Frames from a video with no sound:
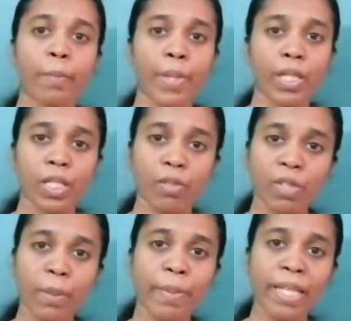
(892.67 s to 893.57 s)
pressure
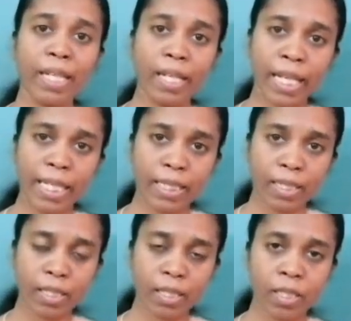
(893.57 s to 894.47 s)
will be
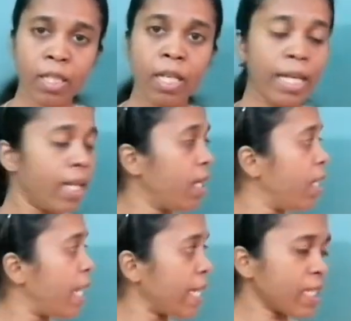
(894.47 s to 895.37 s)
less.
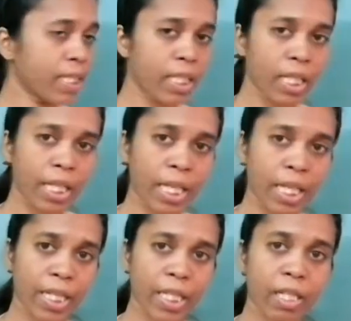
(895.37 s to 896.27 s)
less the
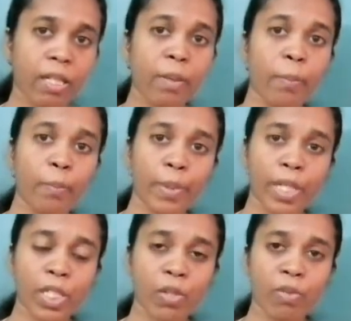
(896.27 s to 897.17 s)
area,
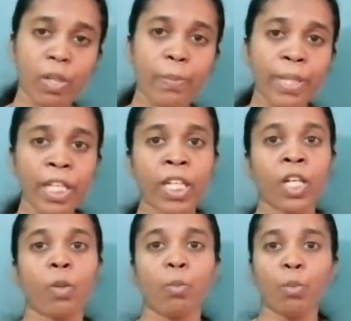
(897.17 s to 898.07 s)
pressure will
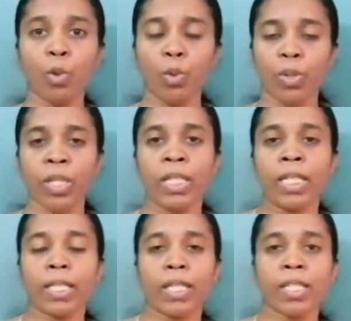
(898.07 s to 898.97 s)
be more.
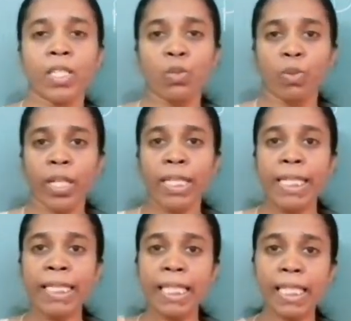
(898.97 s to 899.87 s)
That is why it
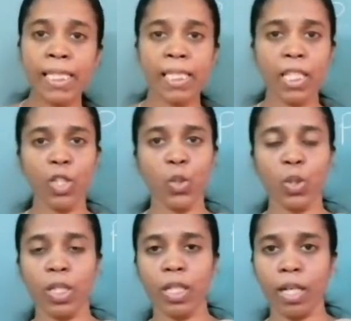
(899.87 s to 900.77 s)
is easier
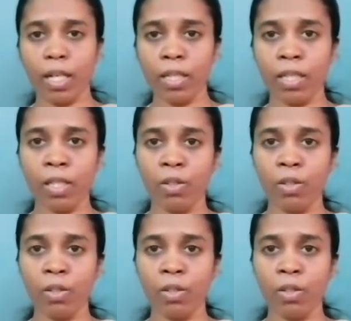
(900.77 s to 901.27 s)
to cut